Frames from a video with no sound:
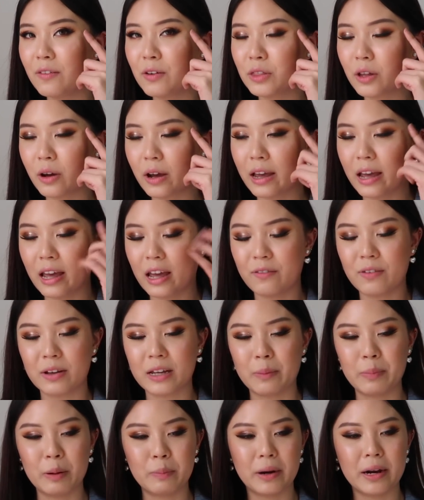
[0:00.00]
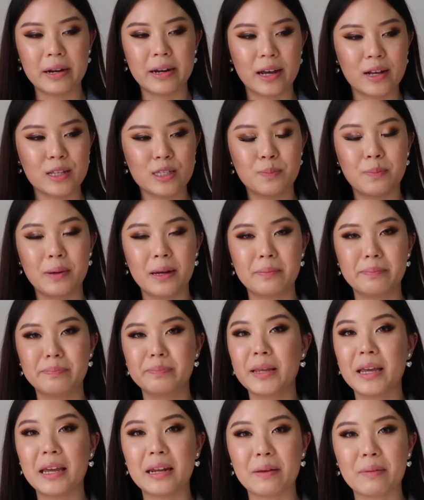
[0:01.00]
even though I have a couple breakouts,
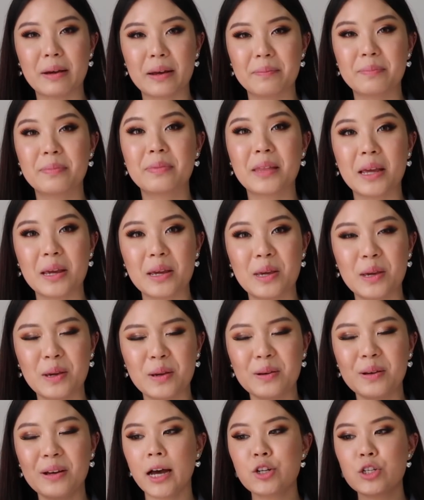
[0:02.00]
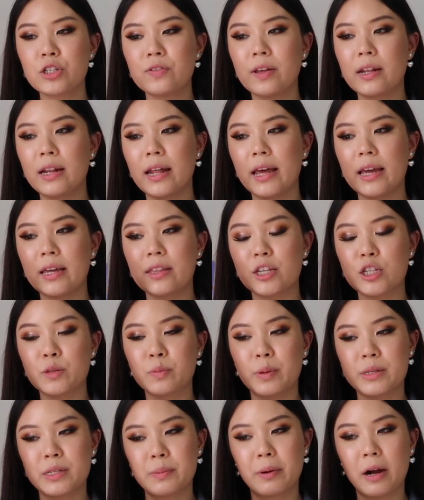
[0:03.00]
but anyway, thank you. I just felt like
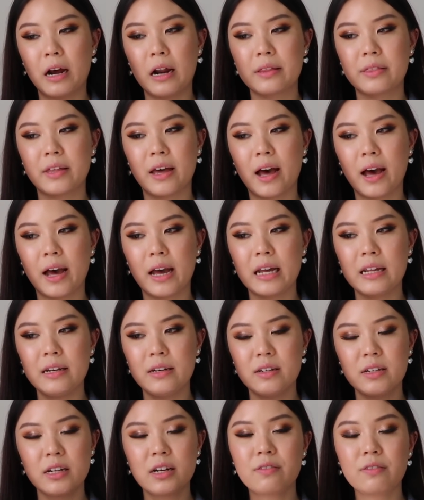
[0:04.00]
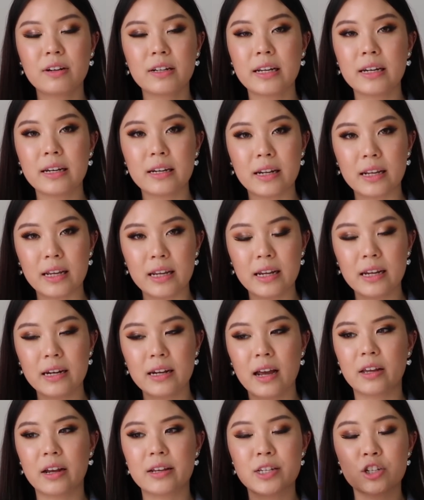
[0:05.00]
this was a product that I didn't really
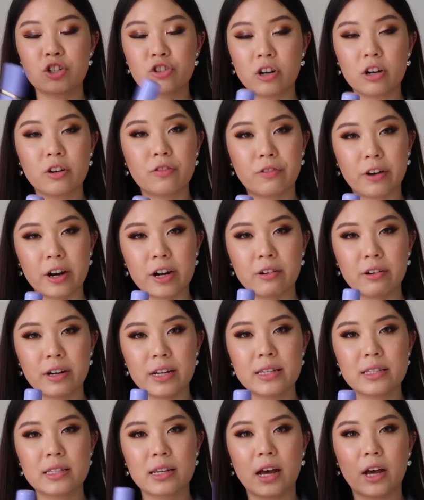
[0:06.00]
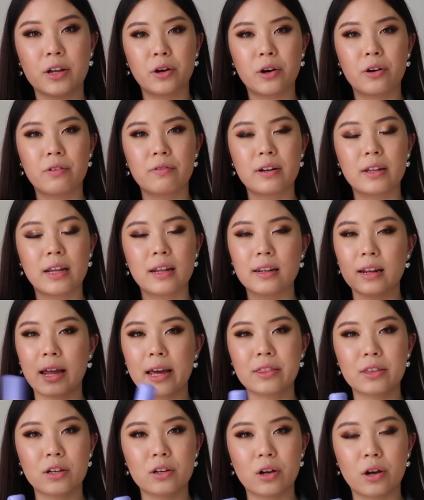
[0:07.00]
need. There's a strong fragrance. don't really
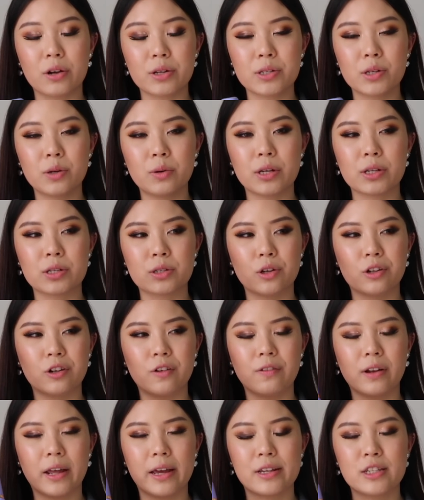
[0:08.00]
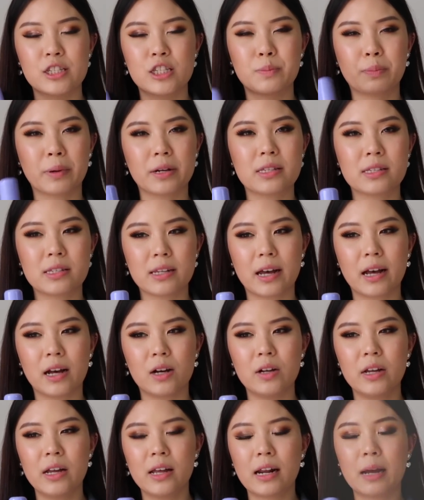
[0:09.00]
like the nozzle. It sort of like spritz
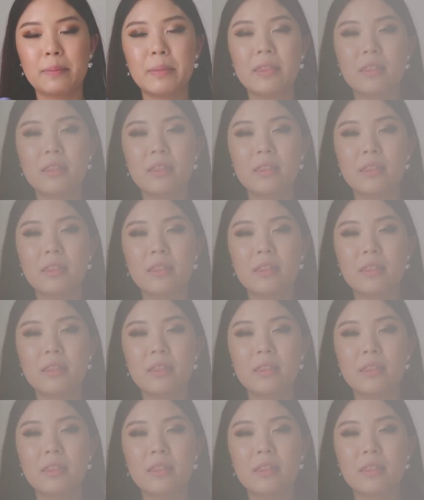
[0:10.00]
out. I